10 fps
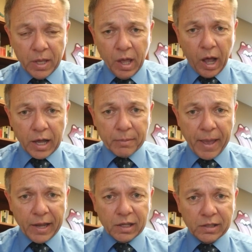
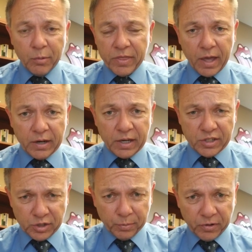automatically without any
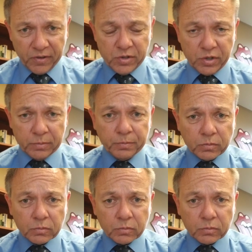supervision.